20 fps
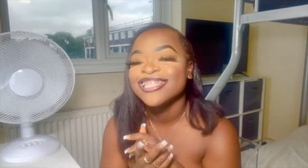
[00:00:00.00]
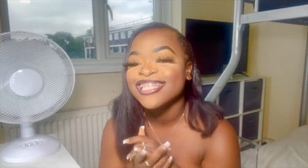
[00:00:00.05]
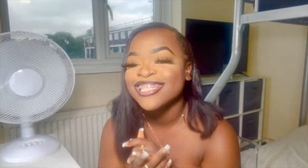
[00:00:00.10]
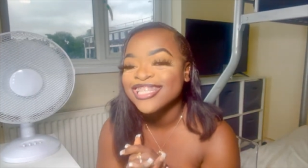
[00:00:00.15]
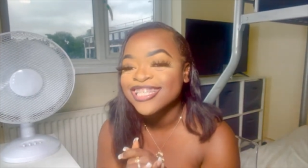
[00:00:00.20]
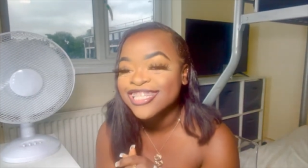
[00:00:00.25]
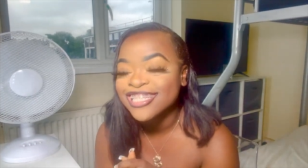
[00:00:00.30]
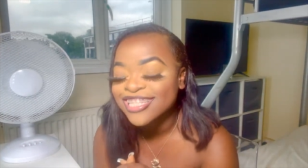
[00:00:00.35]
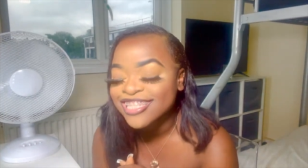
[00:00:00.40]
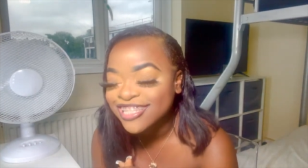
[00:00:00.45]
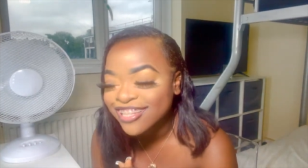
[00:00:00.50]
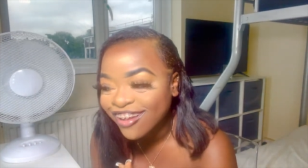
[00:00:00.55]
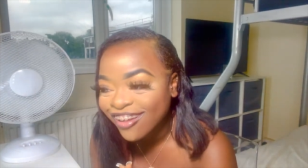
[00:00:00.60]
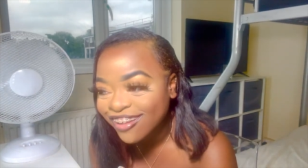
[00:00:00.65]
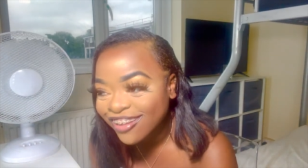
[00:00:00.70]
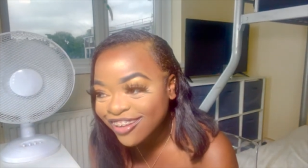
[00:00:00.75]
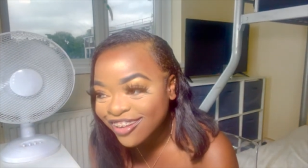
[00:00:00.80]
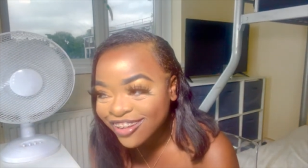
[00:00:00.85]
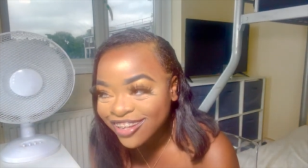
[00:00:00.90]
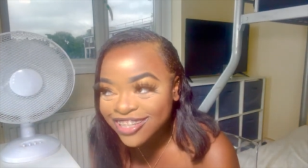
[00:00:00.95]
these
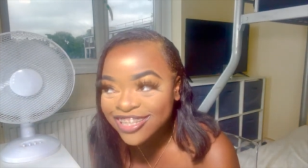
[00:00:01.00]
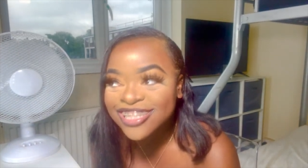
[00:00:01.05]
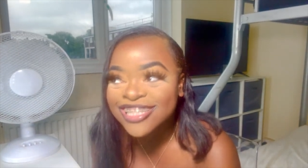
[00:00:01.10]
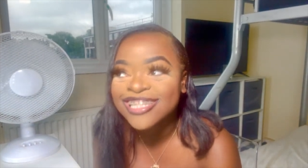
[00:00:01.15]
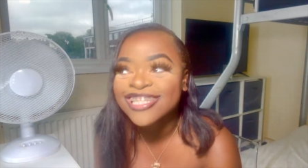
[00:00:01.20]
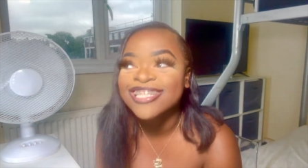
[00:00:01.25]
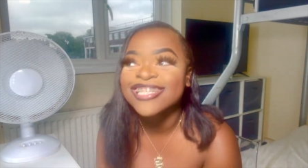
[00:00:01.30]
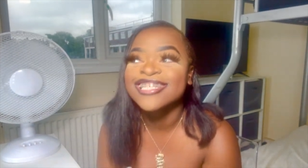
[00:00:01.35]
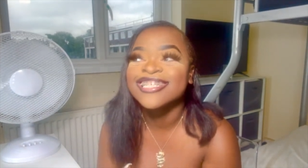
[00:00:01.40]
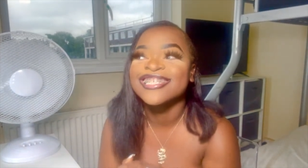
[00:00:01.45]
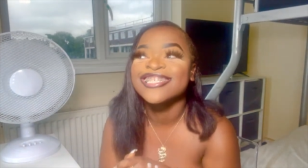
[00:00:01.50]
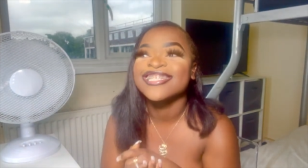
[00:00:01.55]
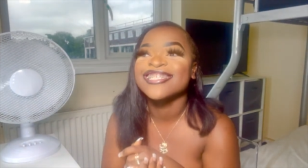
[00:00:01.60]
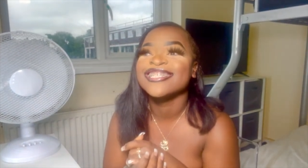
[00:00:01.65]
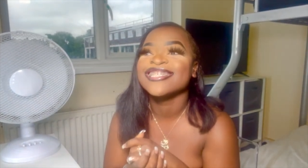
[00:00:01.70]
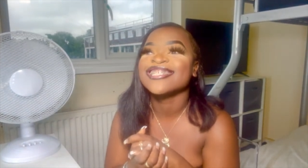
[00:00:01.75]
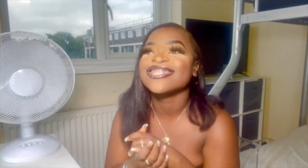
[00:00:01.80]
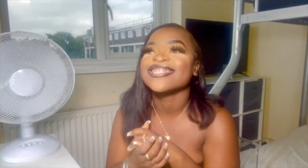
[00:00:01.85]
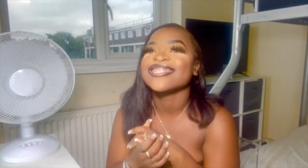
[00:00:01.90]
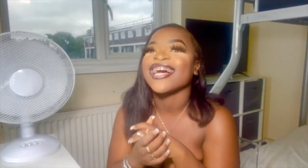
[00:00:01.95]

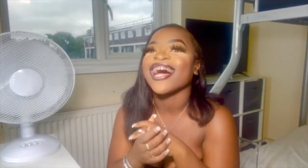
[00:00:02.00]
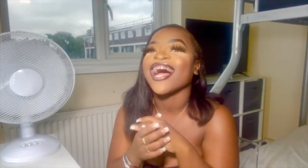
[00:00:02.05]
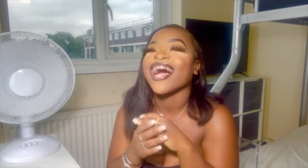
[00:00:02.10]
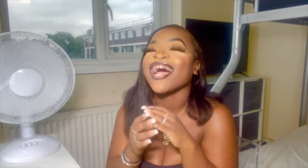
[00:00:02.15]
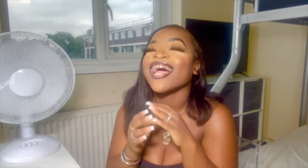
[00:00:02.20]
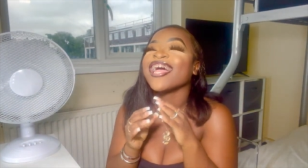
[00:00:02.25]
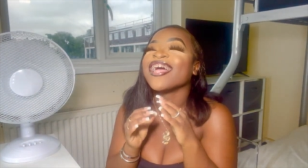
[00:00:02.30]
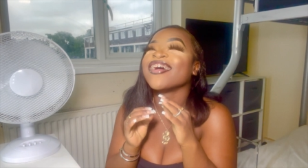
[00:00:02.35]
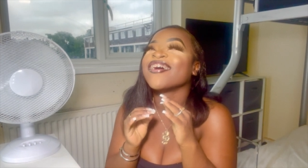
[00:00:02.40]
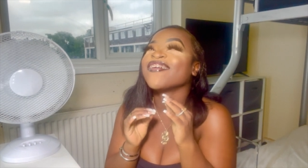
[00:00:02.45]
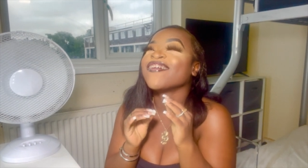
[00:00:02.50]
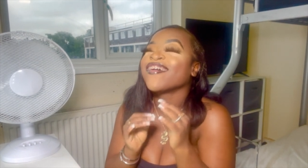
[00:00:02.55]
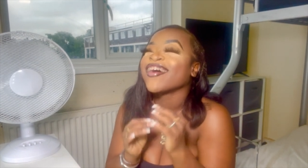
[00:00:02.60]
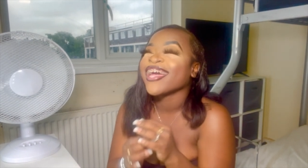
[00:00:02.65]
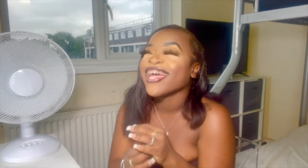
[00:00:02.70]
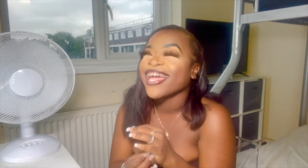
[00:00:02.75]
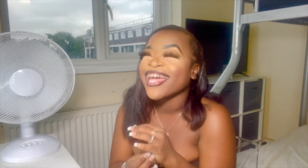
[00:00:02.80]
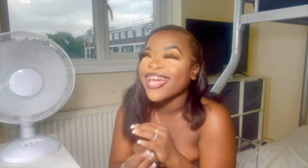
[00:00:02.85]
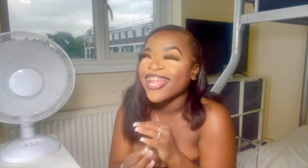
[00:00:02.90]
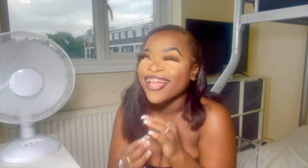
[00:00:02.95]
sunglasses i
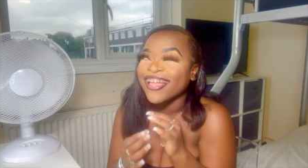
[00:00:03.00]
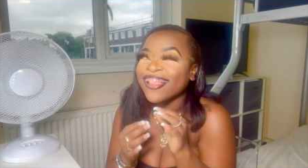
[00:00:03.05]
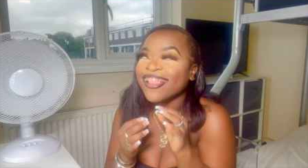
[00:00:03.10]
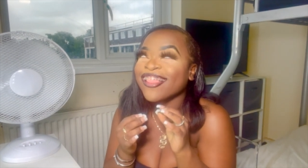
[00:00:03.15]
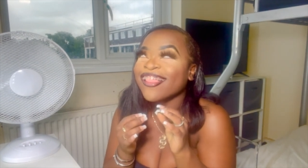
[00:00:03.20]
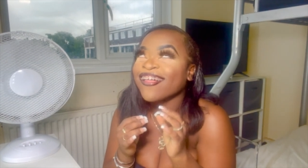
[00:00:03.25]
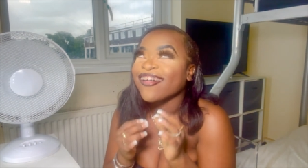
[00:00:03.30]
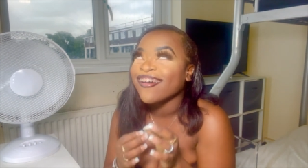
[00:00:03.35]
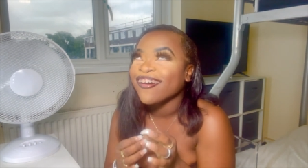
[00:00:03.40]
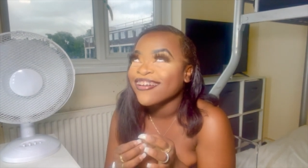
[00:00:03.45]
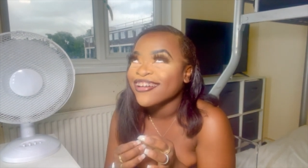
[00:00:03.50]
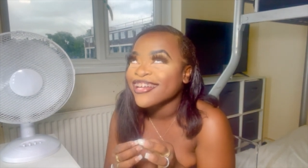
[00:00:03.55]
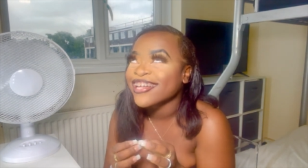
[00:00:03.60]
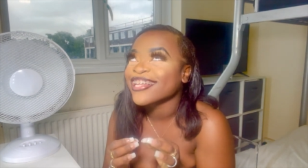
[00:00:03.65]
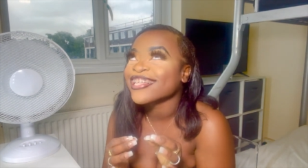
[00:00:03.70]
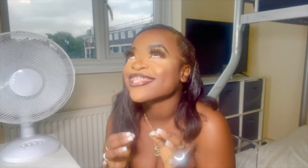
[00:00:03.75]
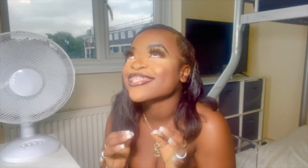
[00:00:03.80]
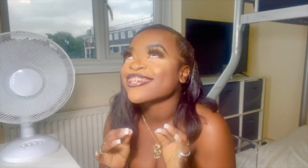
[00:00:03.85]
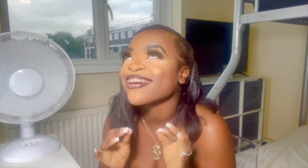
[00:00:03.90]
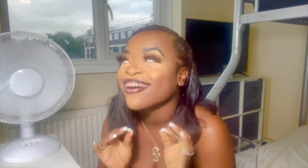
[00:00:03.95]
waited a
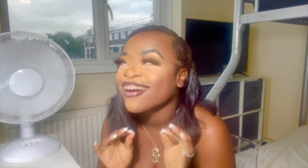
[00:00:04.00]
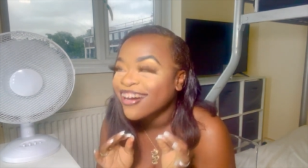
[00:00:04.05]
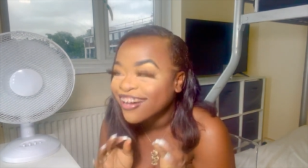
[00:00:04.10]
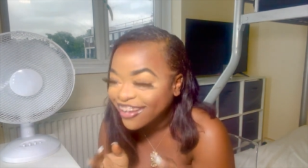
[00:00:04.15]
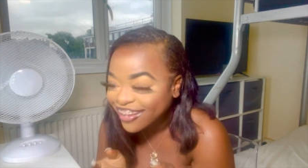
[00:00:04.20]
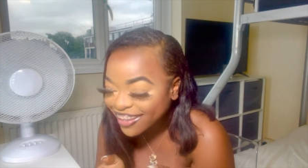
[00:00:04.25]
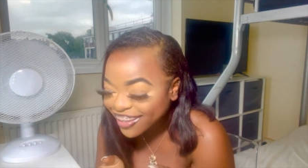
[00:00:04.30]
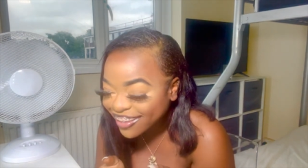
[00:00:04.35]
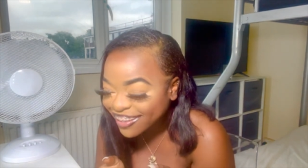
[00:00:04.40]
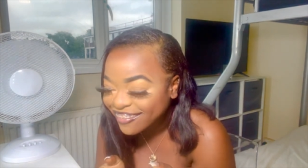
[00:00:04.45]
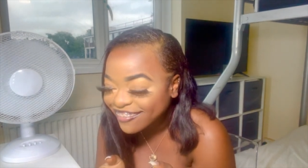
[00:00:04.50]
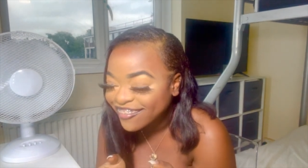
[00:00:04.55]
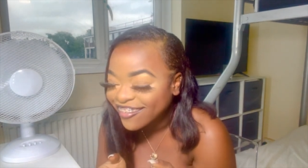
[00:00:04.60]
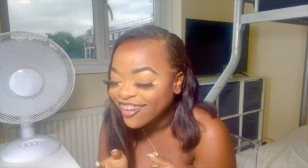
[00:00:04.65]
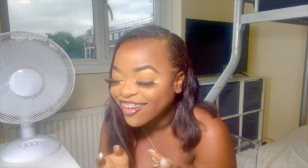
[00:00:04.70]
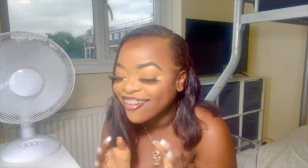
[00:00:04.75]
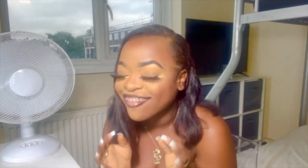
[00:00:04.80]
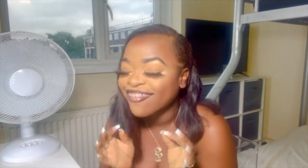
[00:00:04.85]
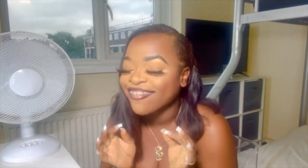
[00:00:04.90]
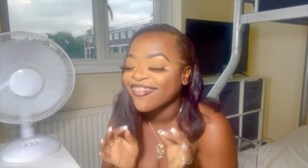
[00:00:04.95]
long time
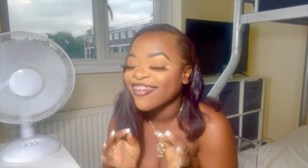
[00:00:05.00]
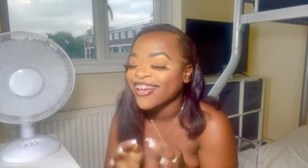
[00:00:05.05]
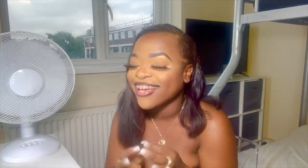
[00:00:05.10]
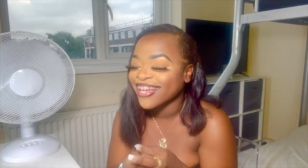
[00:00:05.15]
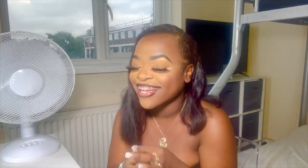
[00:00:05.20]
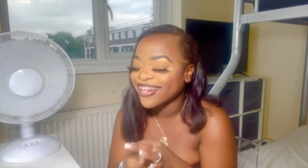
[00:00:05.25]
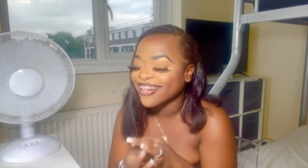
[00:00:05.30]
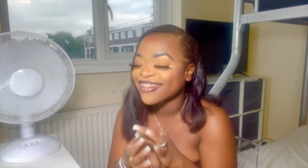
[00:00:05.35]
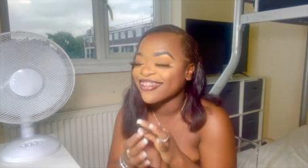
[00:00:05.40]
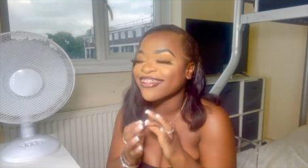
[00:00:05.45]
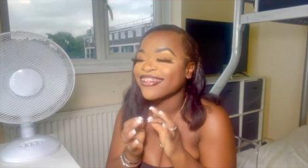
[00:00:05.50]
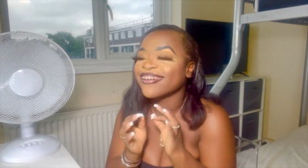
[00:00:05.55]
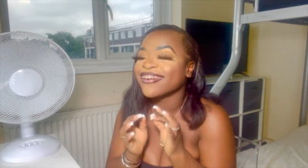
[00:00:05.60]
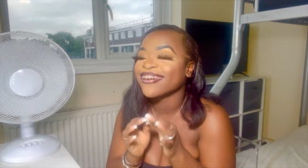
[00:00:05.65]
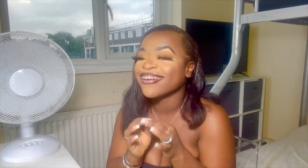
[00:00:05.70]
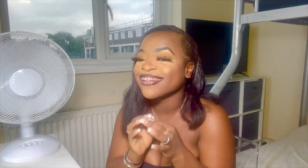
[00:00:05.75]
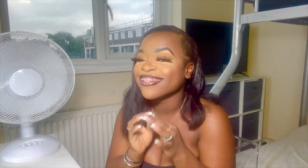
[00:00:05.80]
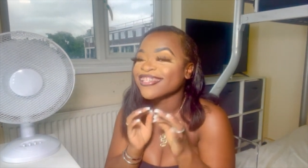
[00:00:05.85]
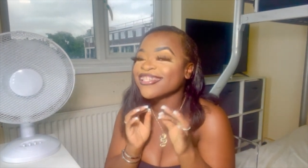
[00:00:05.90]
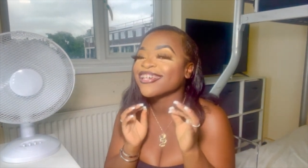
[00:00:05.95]
i waited a
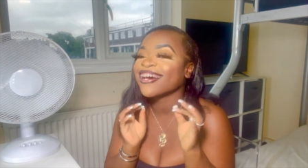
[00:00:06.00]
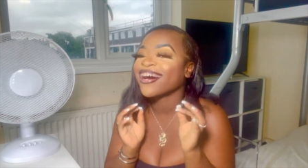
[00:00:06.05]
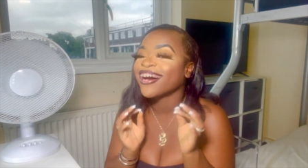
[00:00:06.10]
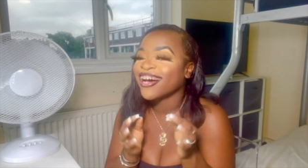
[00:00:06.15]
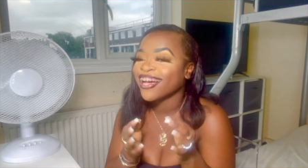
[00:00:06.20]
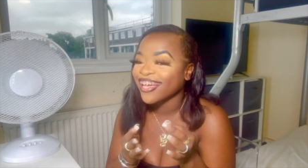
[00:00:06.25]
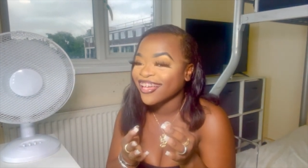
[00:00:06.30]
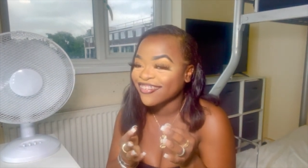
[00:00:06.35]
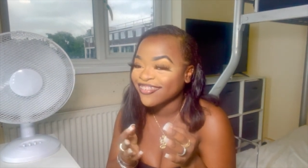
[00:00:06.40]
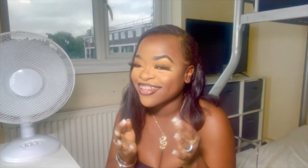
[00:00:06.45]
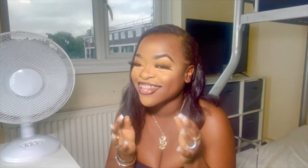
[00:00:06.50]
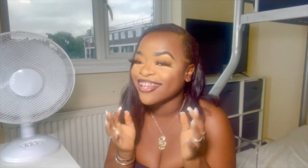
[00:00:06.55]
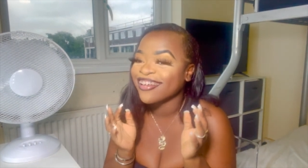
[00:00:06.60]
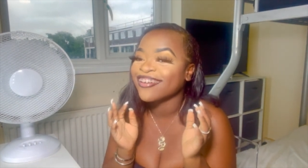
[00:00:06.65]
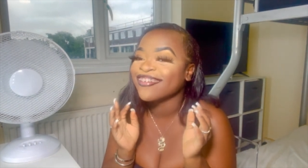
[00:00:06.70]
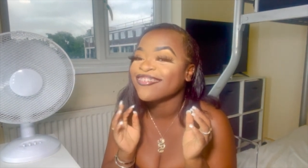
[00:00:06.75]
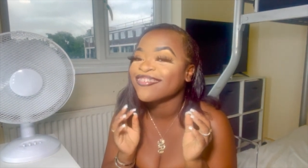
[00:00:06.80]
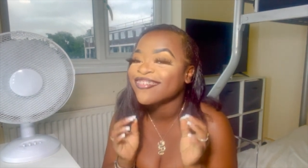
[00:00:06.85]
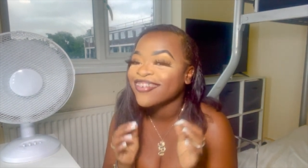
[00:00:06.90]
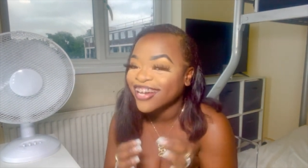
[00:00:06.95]
long time and
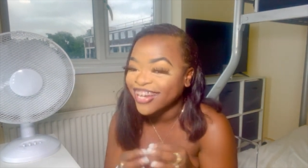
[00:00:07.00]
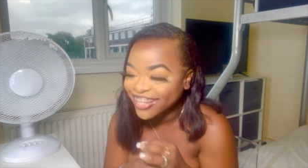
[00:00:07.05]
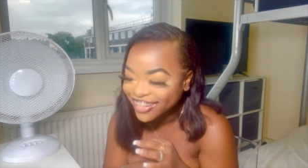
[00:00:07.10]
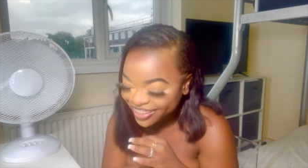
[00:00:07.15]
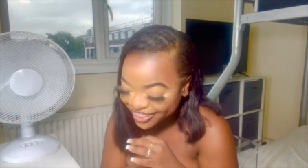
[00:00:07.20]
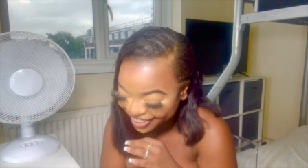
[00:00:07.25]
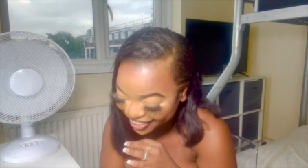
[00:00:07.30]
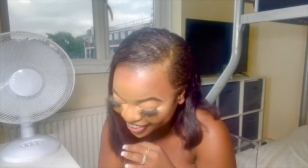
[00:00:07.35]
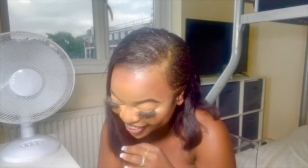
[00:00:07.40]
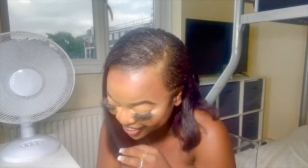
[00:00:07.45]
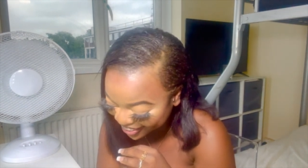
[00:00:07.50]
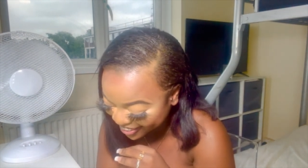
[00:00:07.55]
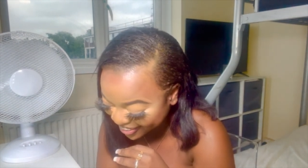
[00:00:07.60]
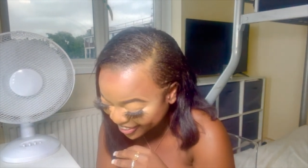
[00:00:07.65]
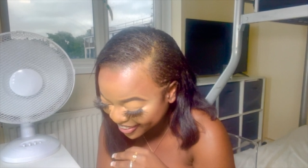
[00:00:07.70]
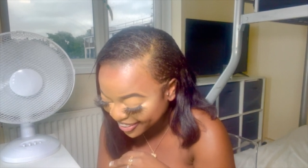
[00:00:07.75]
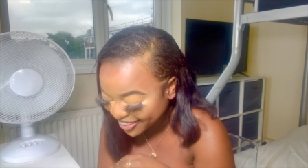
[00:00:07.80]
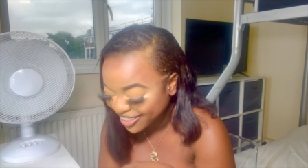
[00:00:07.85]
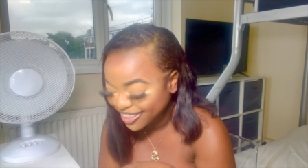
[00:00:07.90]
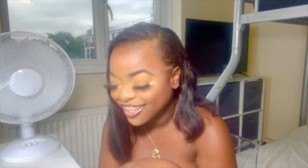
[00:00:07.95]
then
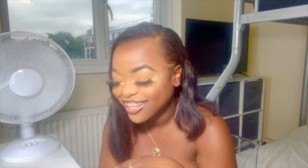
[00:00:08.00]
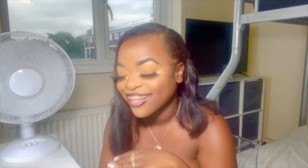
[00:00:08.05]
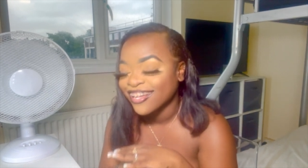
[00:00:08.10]
finally